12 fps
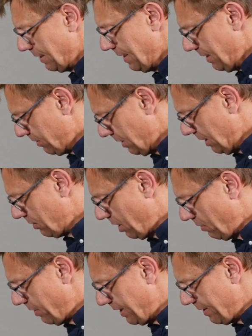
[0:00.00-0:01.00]
it's
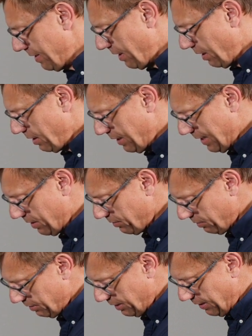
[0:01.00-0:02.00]
already there.
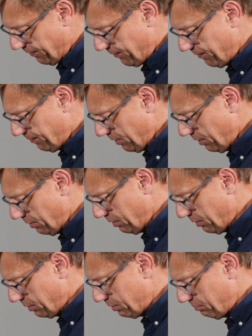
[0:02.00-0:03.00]
Now, if
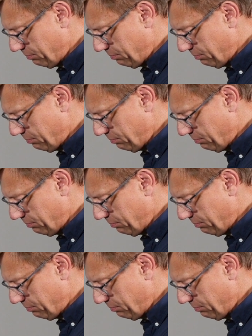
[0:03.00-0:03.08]
you